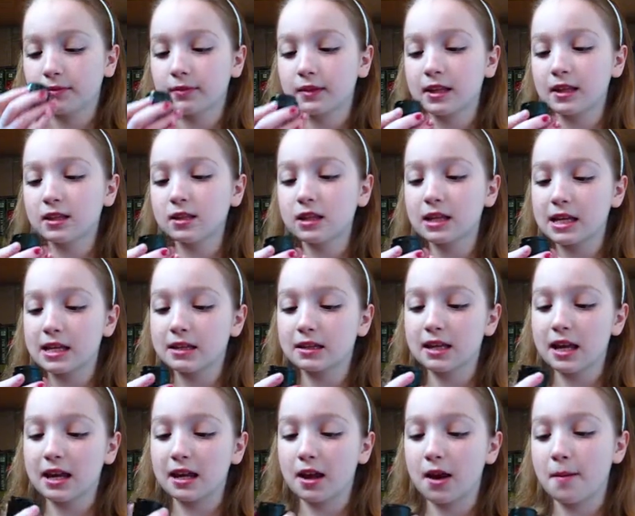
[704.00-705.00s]
this is
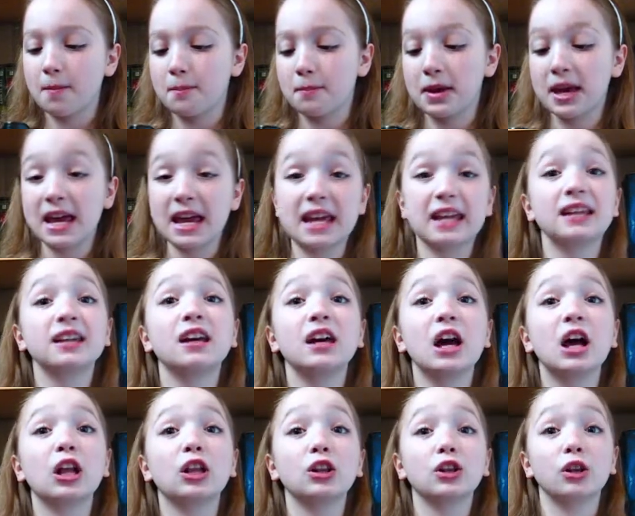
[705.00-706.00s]
like a pink
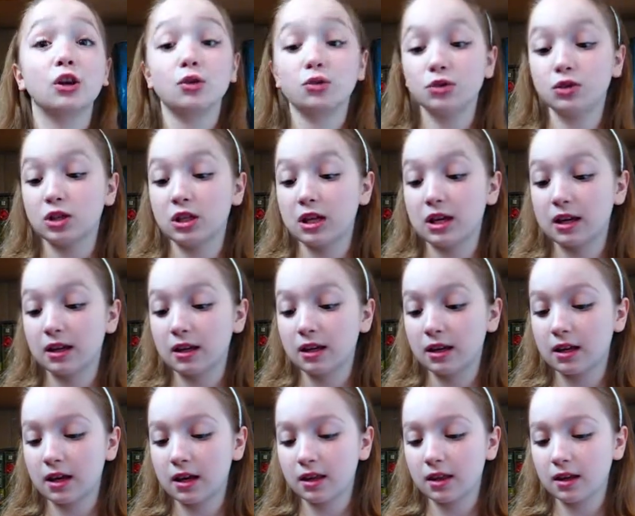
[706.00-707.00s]
lotion,
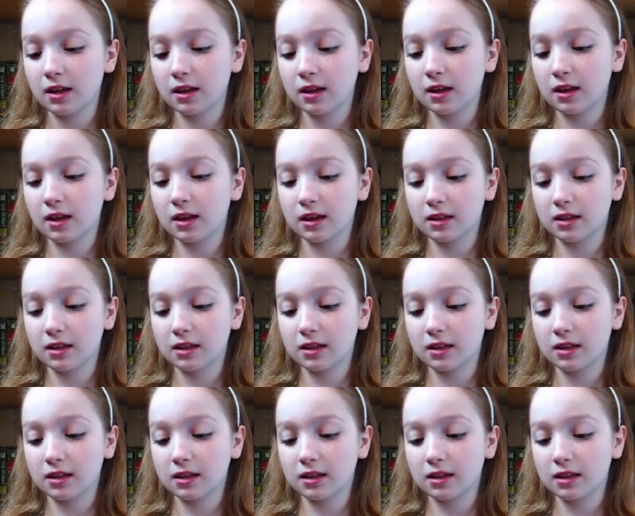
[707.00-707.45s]
I think.